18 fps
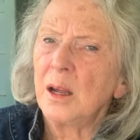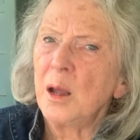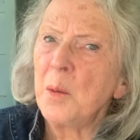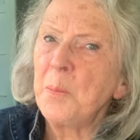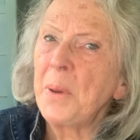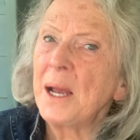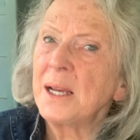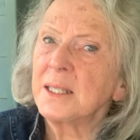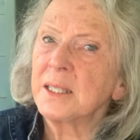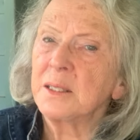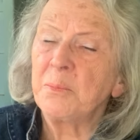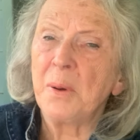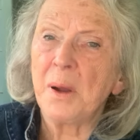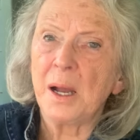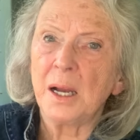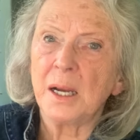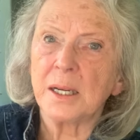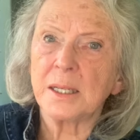A
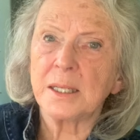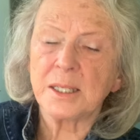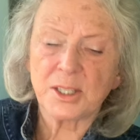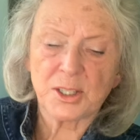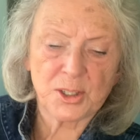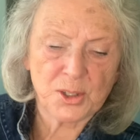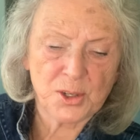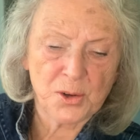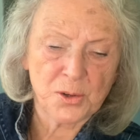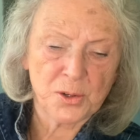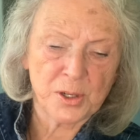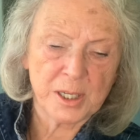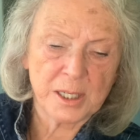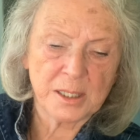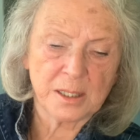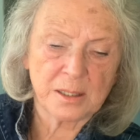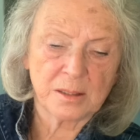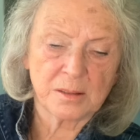passerby saw
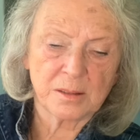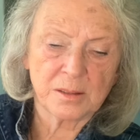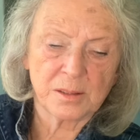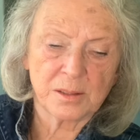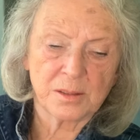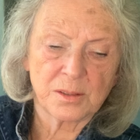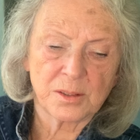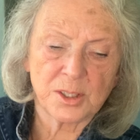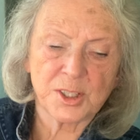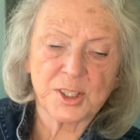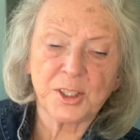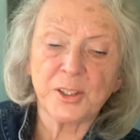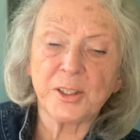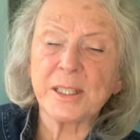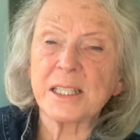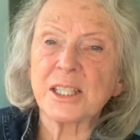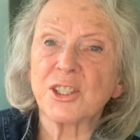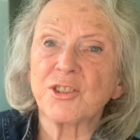it and
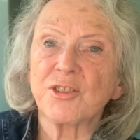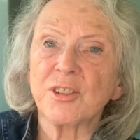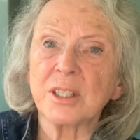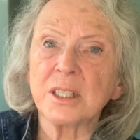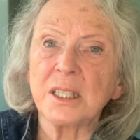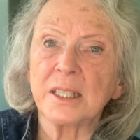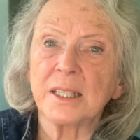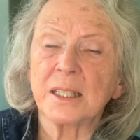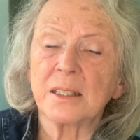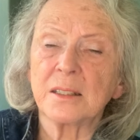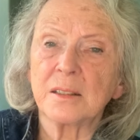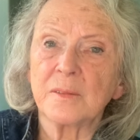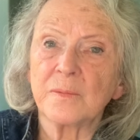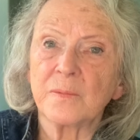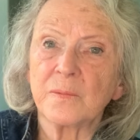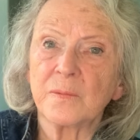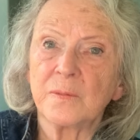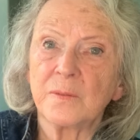saw it struggling
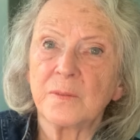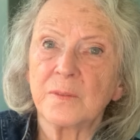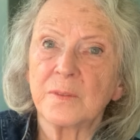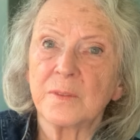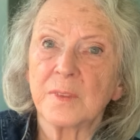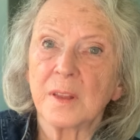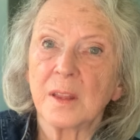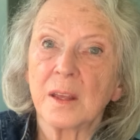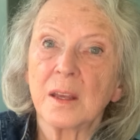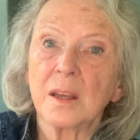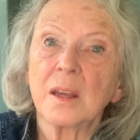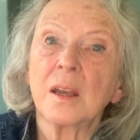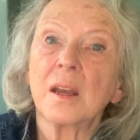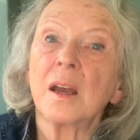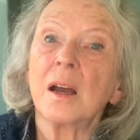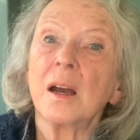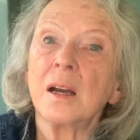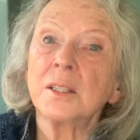
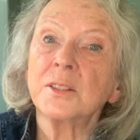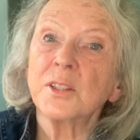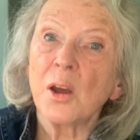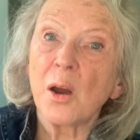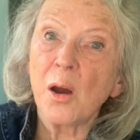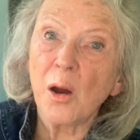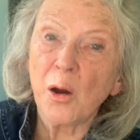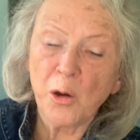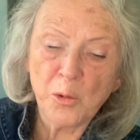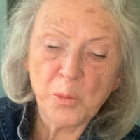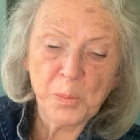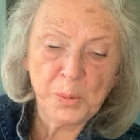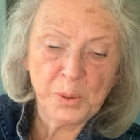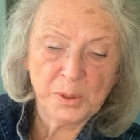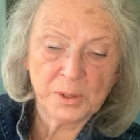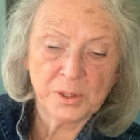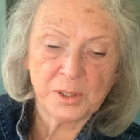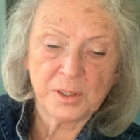and
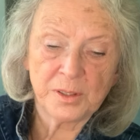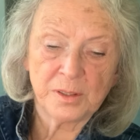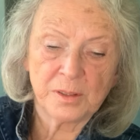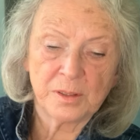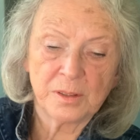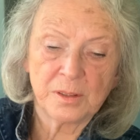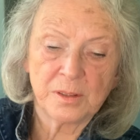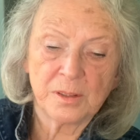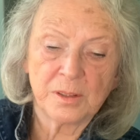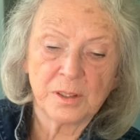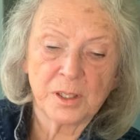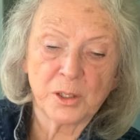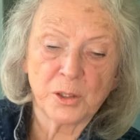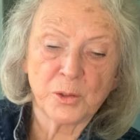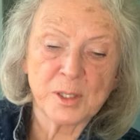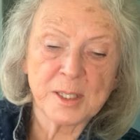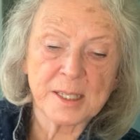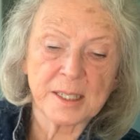opened the
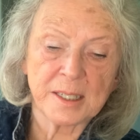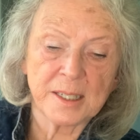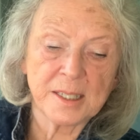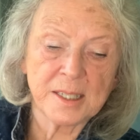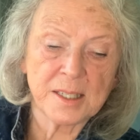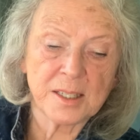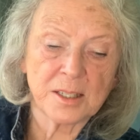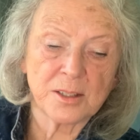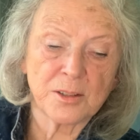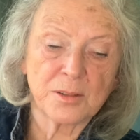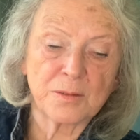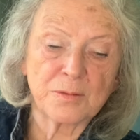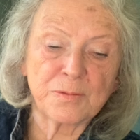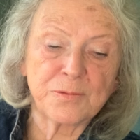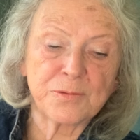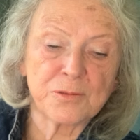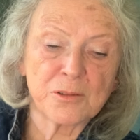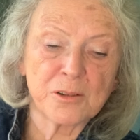chrysalis to
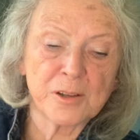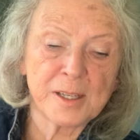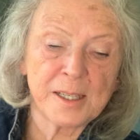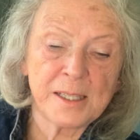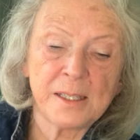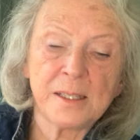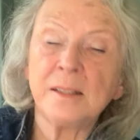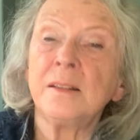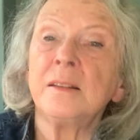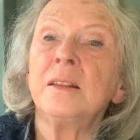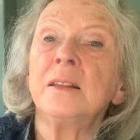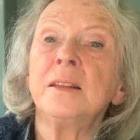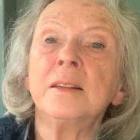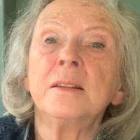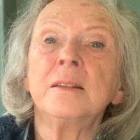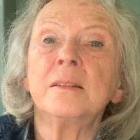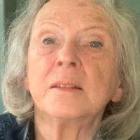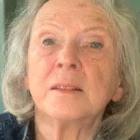free
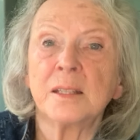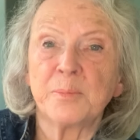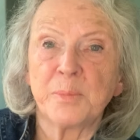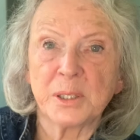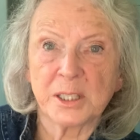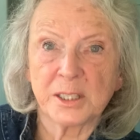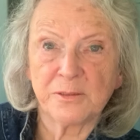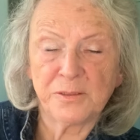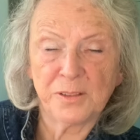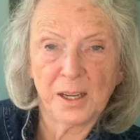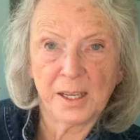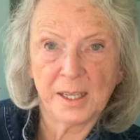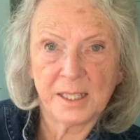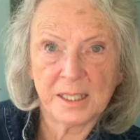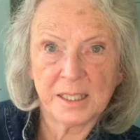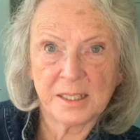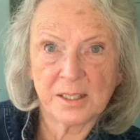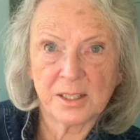the
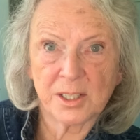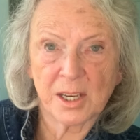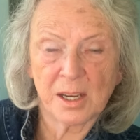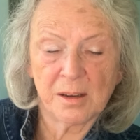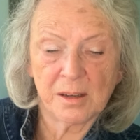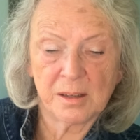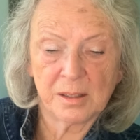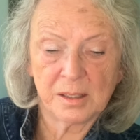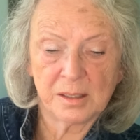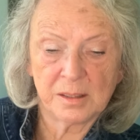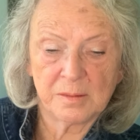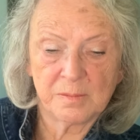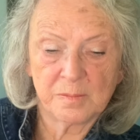butterfly inside.